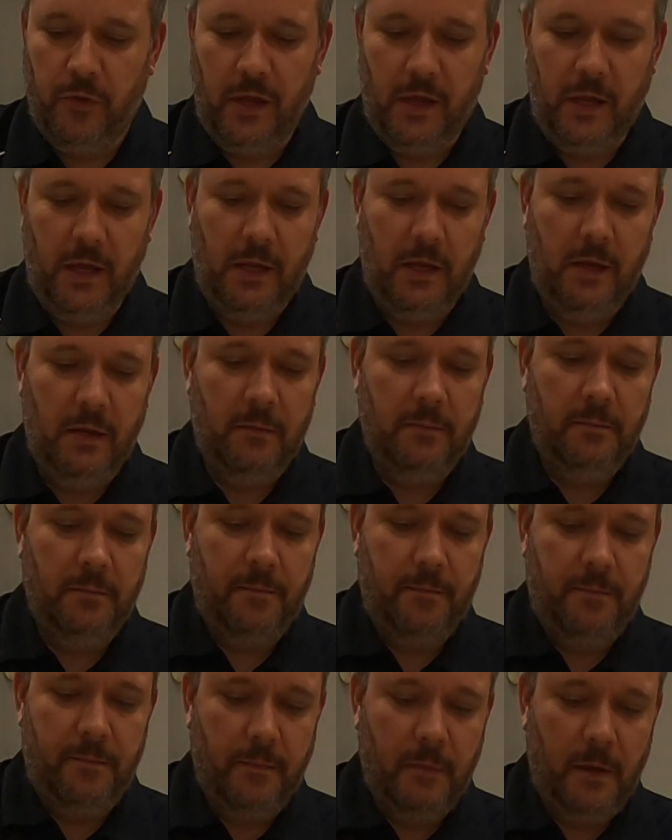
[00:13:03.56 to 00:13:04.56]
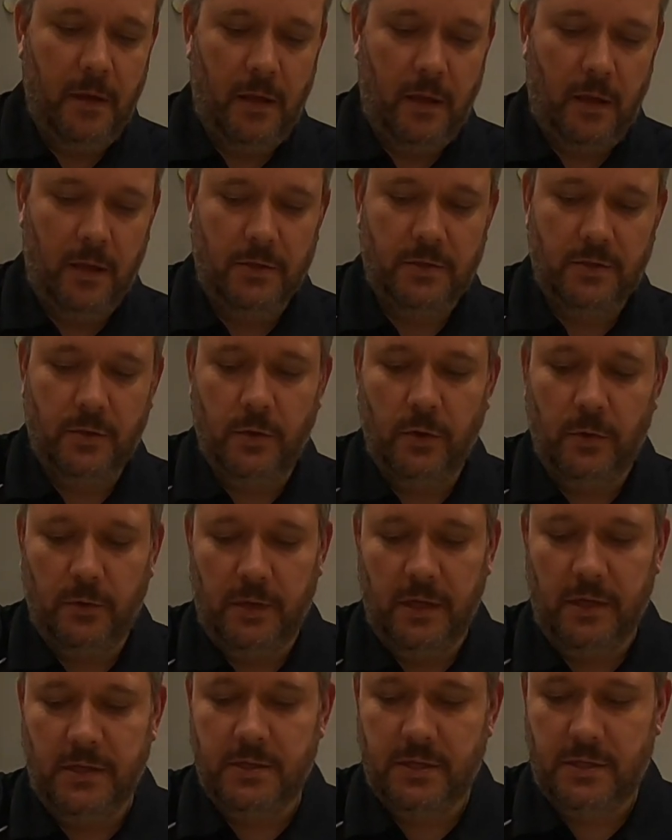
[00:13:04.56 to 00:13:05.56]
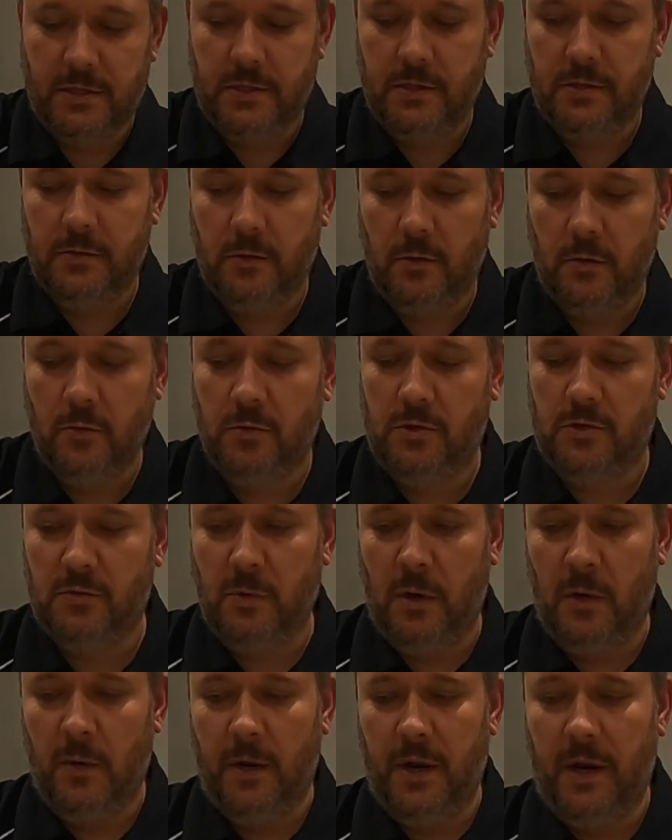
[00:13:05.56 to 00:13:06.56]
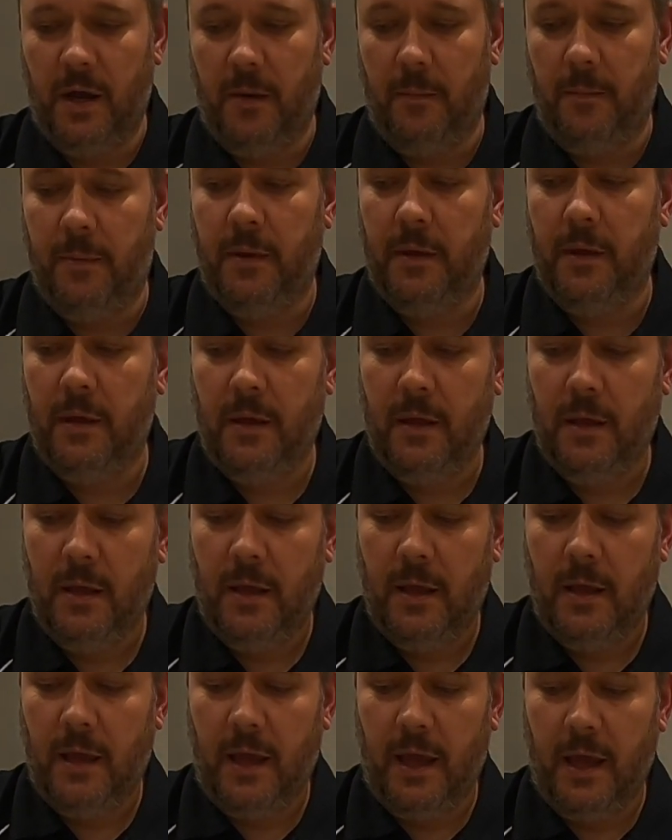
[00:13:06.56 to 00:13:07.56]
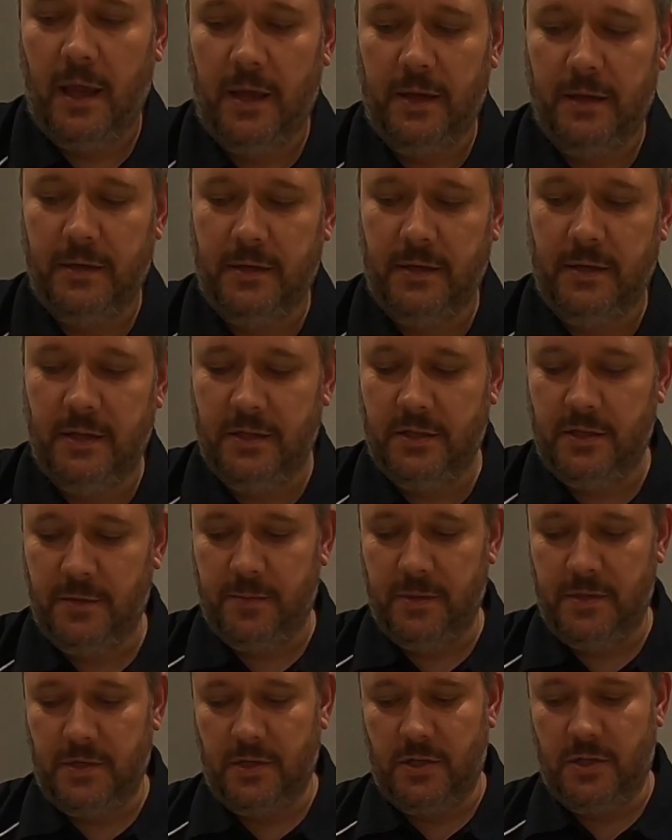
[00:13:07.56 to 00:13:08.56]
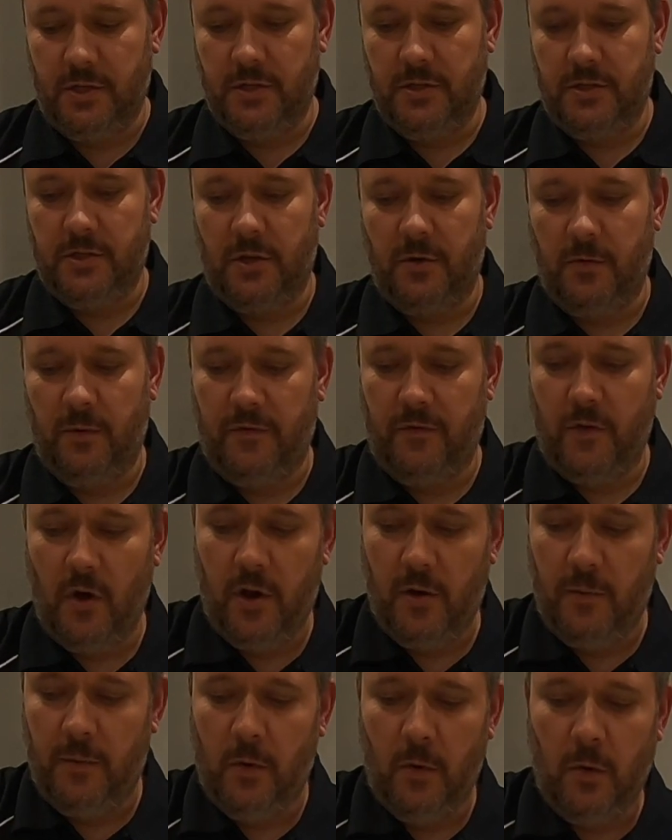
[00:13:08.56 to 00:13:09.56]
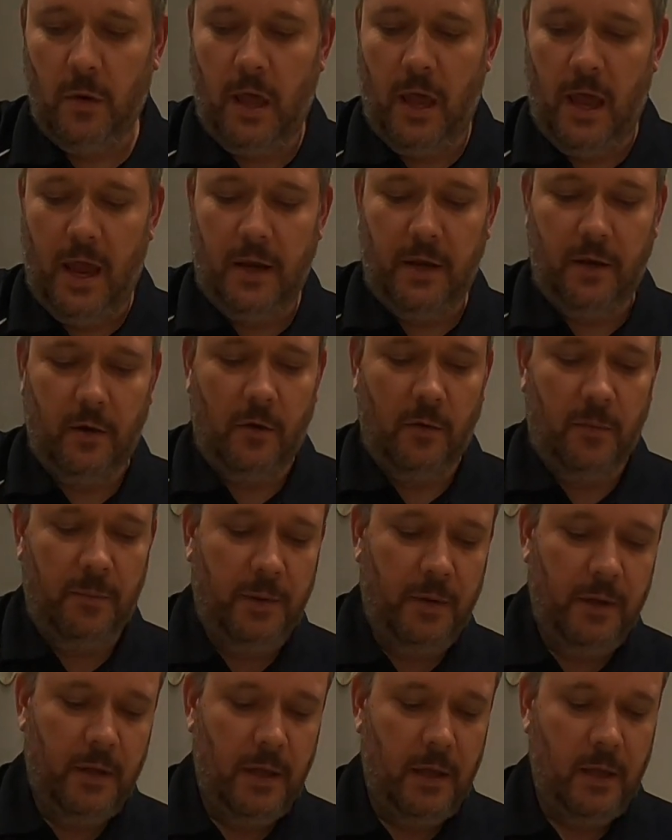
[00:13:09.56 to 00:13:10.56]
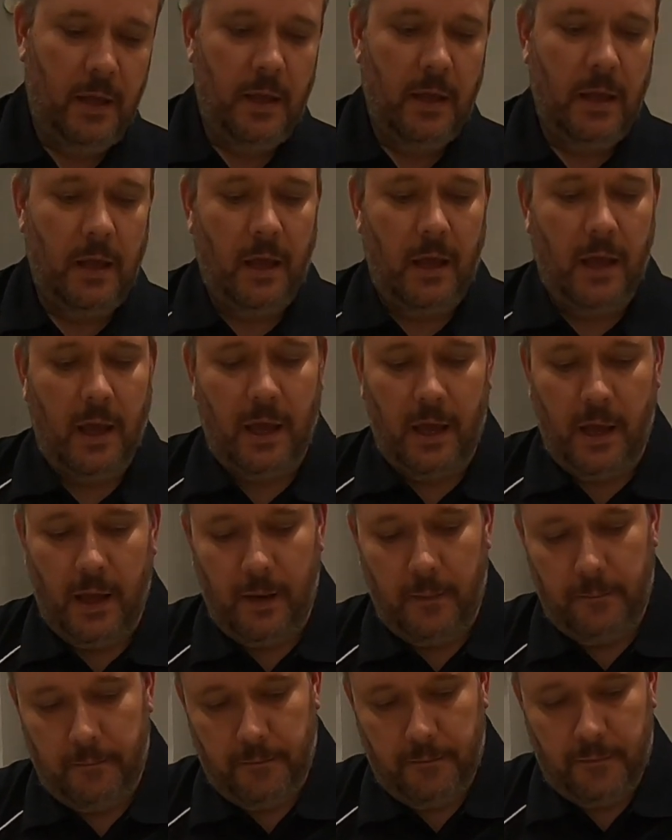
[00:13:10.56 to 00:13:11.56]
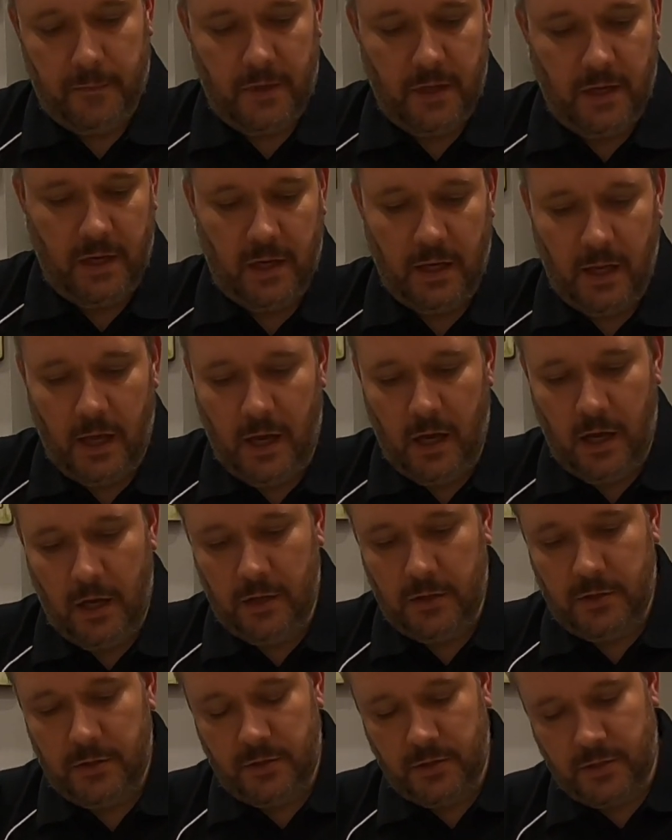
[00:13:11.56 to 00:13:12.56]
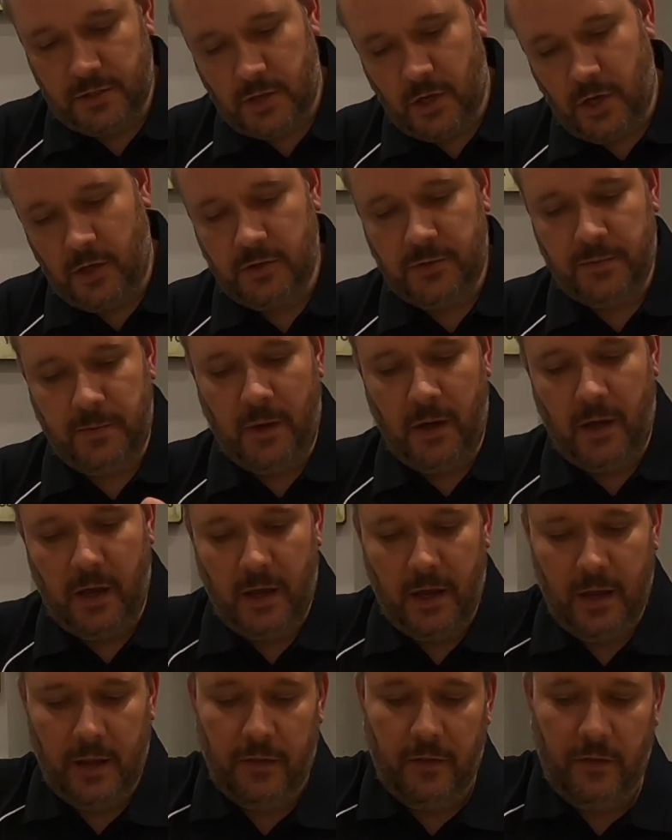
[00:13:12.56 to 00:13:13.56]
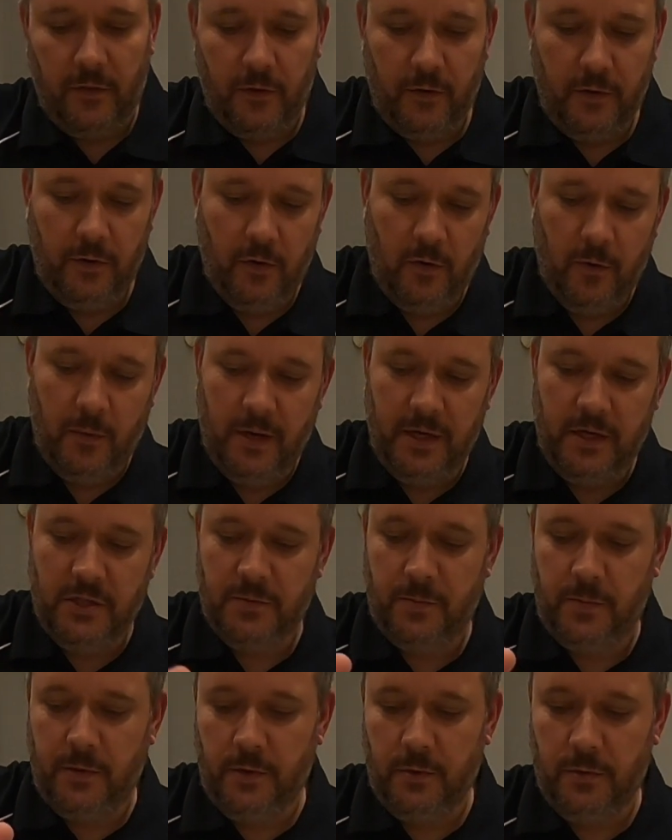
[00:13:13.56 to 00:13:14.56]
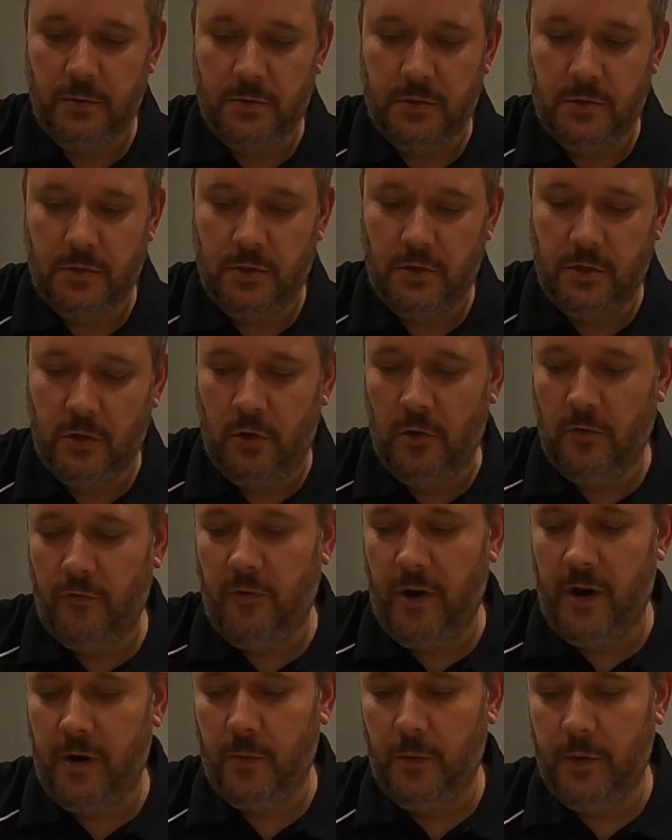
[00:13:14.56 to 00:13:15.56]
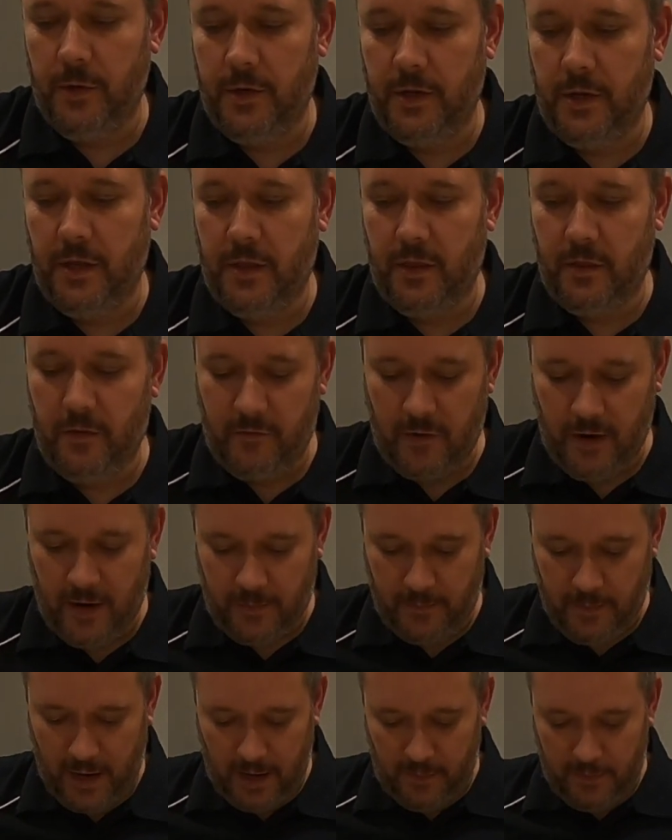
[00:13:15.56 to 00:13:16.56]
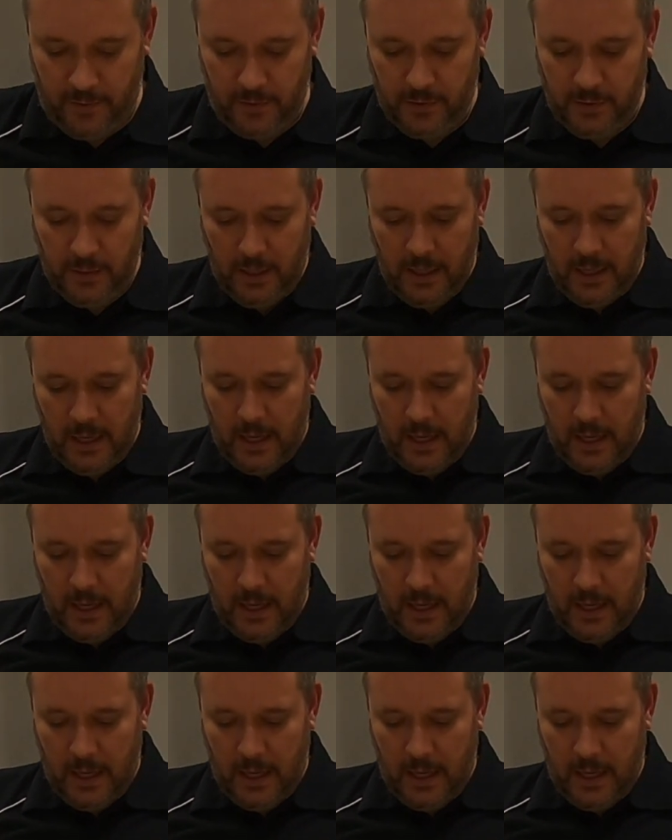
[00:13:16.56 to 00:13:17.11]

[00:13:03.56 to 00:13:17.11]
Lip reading: the soil discs all swollen up and into position. So we've got them all lined up. The larch, the Scots Pine, the Norway Spruce, the Dawn Redwood and the red maple.